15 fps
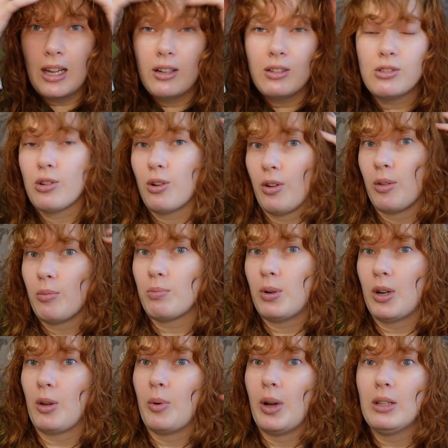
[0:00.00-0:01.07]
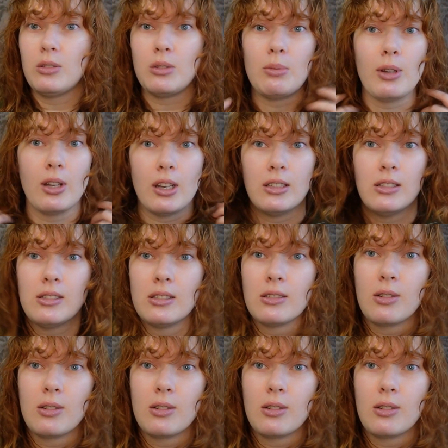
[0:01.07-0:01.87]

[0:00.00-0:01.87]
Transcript: Hair is growing pretty well, to be honest.